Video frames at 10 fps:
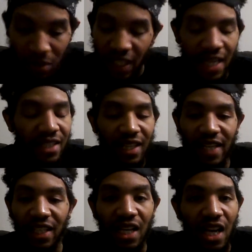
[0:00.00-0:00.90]
But again,
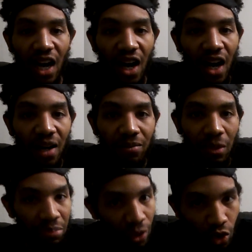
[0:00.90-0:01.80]
like um,
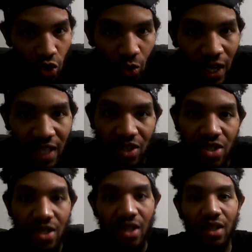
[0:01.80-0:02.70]
the Broser
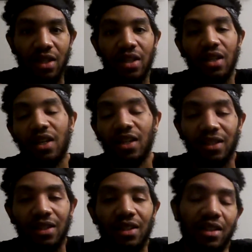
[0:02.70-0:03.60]
weights,
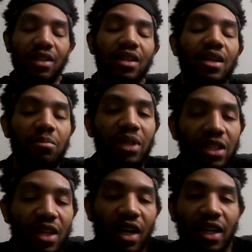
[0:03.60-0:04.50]
Pete
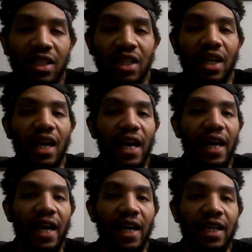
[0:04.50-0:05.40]
Dunne
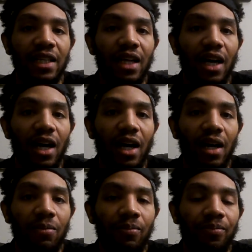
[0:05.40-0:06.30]
and
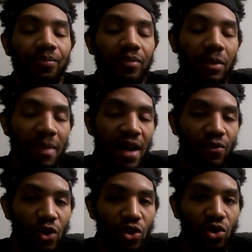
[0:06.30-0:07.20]
um, Matt
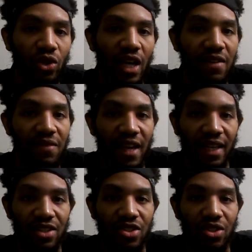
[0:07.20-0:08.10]
Riddle
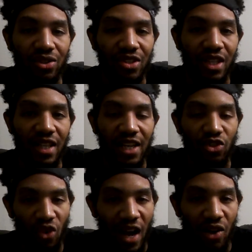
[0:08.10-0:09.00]
advanced to the
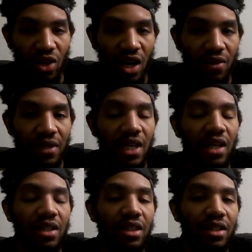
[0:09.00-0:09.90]
next round of
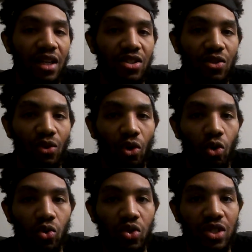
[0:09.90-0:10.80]
the Dusty
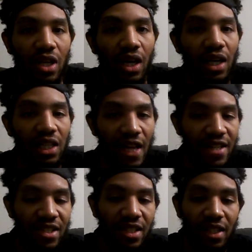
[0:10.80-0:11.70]
Rhodes uh,
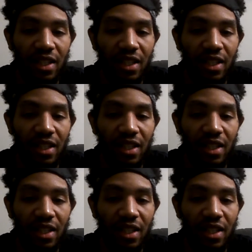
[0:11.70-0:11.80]
Classic.